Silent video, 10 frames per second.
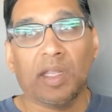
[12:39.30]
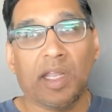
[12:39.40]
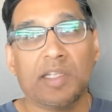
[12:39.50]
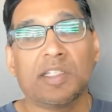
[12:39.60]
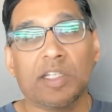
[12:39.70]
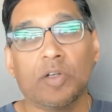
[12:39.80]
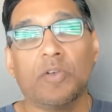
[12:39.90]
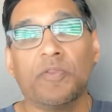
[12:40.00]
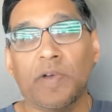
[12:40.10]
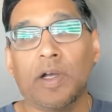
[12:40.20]
it still
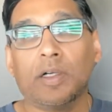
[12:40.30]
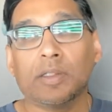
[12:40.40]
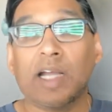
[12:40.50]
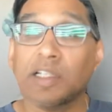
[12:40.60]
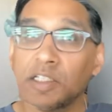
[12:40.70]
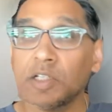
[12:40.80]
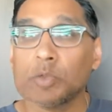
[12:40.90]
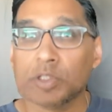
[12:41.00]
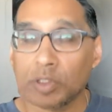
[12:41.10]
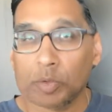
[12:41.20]
felt, at least it
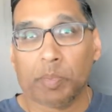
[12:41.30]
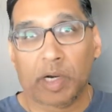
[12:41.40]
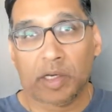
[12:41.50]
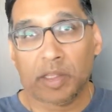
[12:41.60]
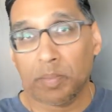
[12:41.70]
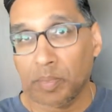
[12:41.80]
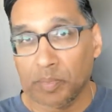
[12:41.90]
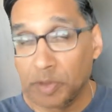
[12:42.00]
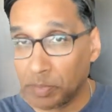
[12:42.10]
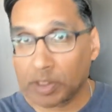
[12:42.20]
was a little bit better than
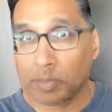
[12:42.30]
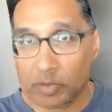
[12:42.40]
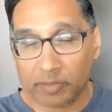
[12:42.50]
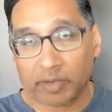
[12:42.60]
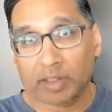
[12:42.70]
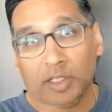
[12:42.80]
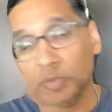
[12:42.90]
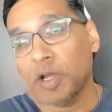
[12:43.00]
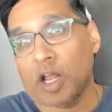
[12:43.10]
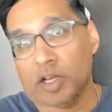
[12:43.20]
The Book of Boba Fett. Let's
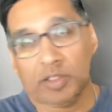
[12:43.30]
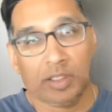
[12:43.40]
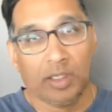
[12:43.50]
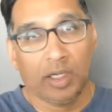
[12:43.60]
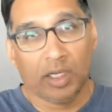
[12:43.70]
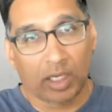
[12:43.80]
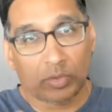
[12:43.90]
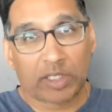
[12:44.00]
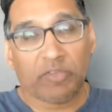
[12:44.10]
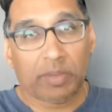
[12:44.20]
be honest. It
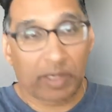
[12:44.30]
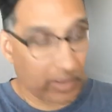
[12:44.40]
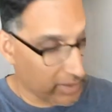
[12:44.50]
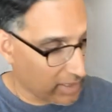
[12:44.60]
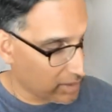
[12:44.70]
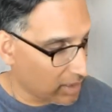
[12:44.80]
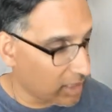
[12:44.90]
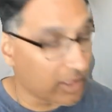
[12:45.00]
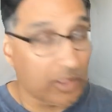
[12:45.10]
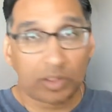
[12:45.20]
was definitely better than that,
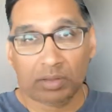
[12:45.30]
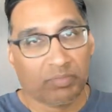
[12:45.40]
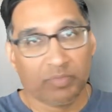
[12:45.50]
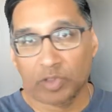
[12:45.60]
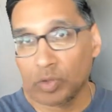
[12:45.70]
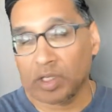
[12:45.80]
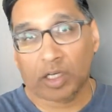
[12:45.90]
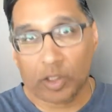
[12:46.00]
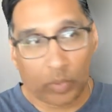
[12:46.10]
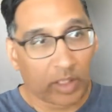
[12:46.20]
unless you think
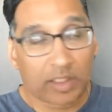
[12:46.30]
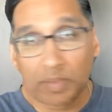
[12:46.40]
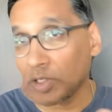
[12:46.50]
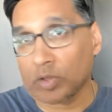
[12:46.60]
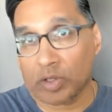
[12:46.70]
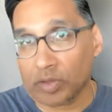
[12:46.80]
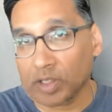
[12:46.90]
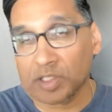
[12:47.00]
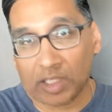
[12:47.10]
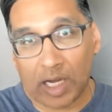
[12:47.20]
otherwise. Let me know your
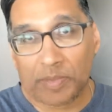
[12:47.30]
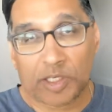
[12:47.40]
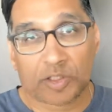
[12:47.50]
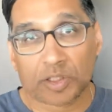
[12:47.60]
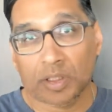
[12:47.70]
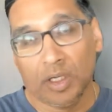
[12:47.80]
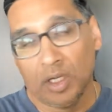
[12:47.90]
thoughts in the comment section.